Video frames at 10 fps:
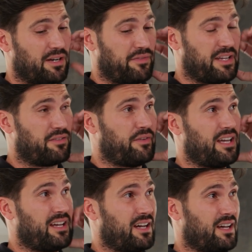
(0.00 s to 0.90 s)
while I think of
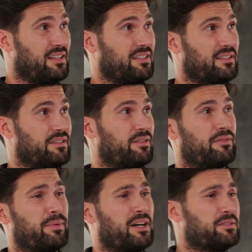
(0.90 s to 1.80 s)
it. Uh, you
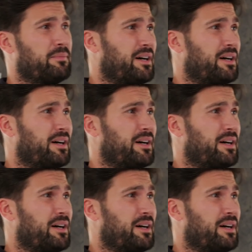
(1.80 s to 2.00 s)
can pass the